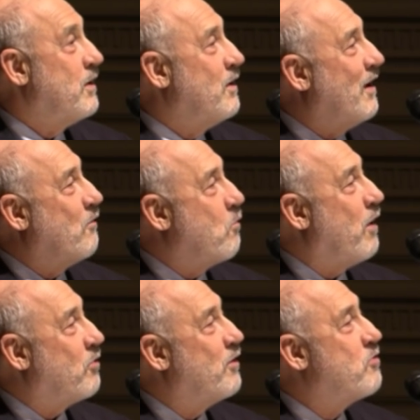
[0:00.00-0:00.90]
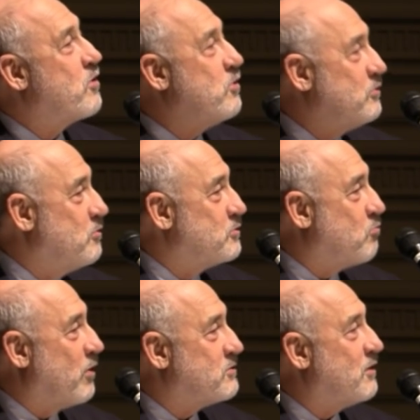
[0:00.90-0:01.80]
Uh, well, the good news
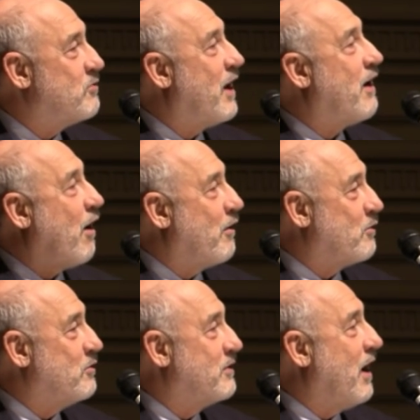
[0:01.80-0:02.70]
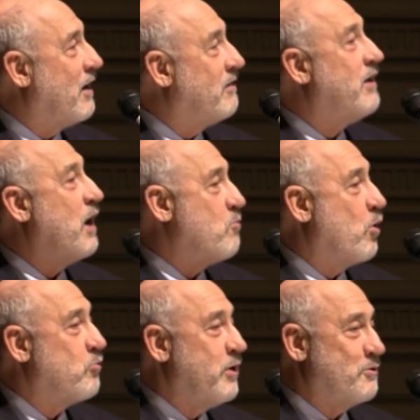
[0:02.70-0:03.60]
was that that article got a lot
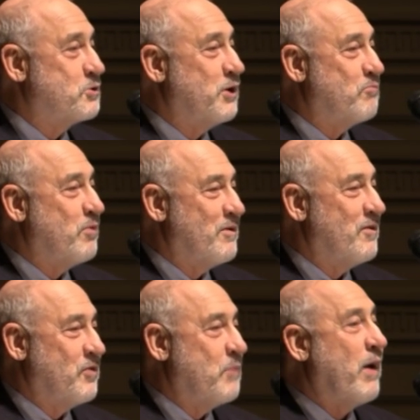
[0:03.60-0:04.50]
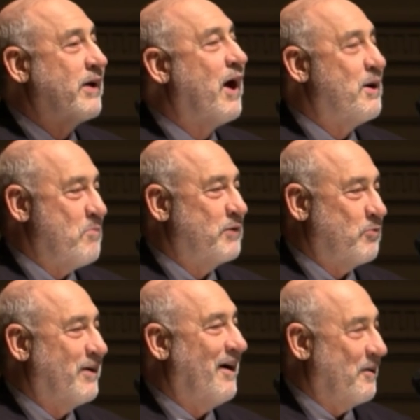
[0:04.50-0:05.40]
more readership than my
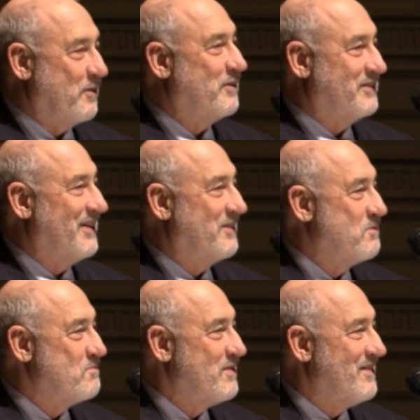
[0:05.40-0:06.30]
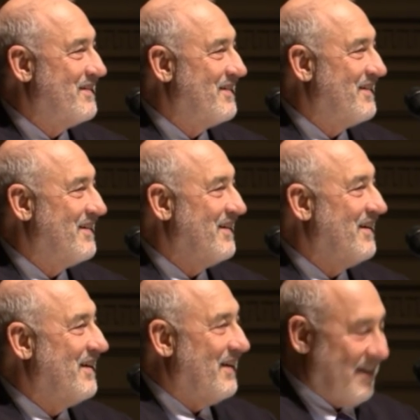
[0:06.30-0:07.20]
Econometrica article did.
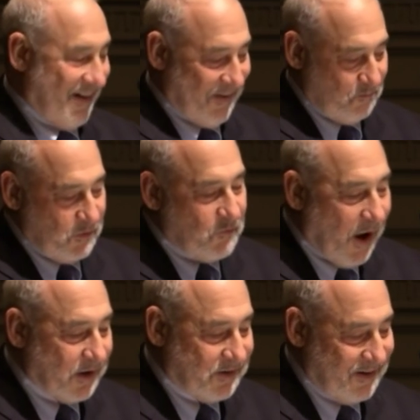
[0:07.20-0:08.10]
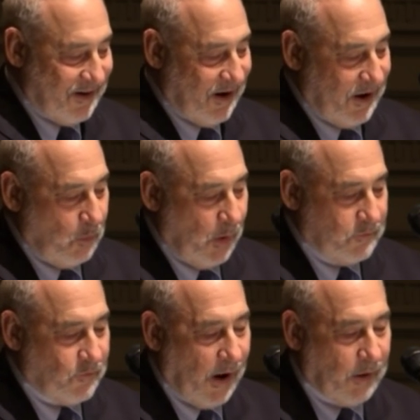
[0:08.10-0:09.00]
Uh, in fact, uh, it
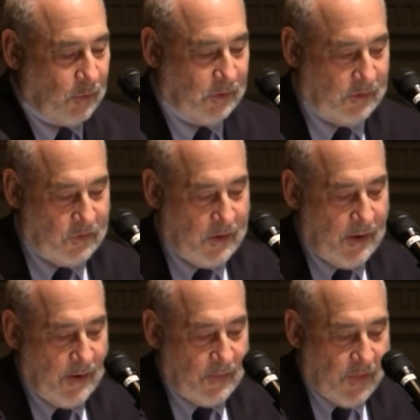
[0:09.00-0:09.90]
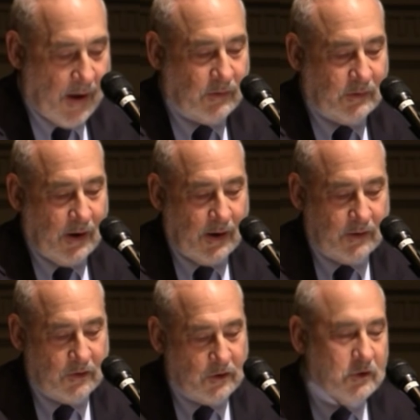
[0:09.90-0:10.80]
went viral, and that
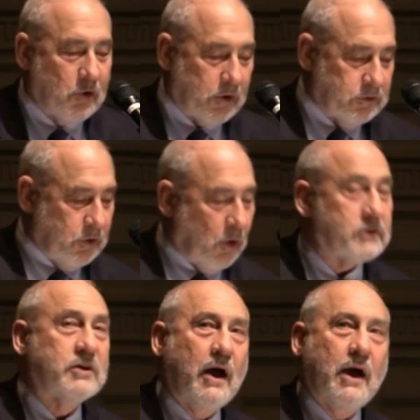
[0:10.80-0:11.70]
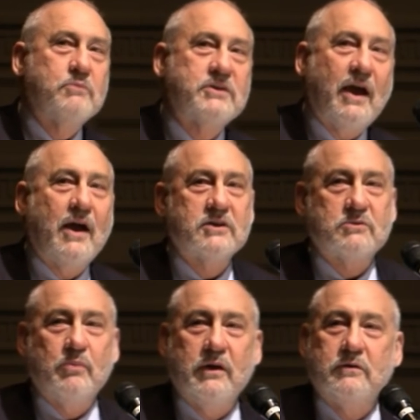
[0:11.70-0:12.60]
led the New York Times to
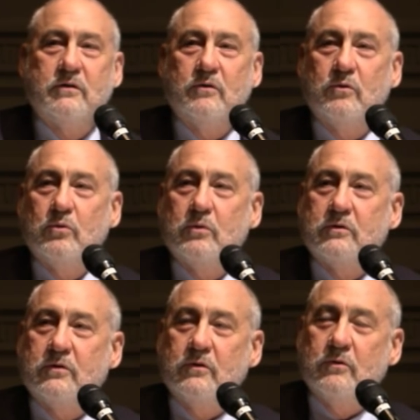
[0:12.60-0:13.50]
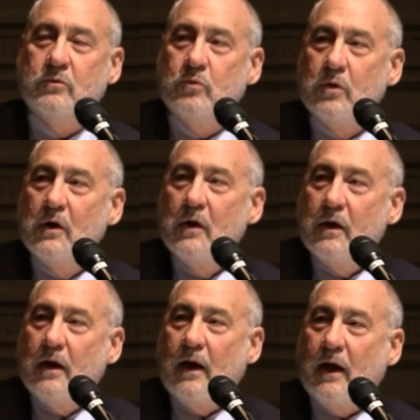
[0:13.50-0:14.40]
ask me to, to
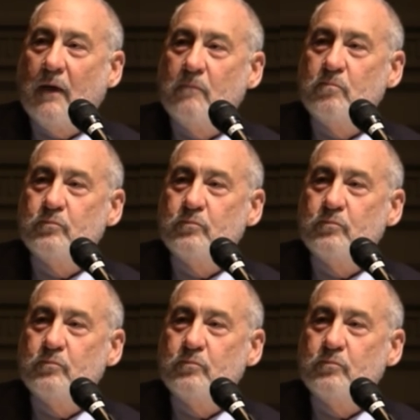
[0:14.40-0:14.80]
um,